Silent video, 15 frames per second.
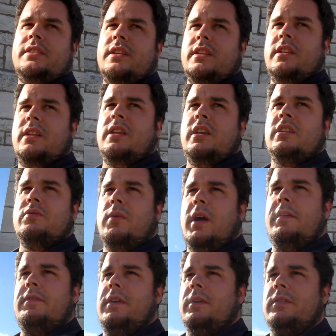and his
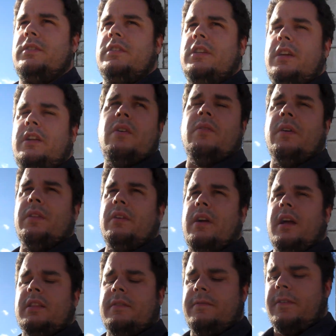wife uses it when they're
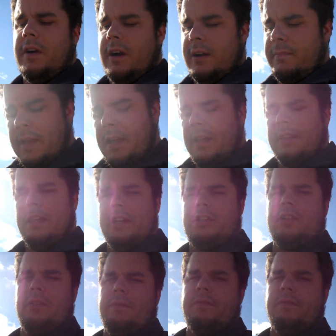at the farm and they shoot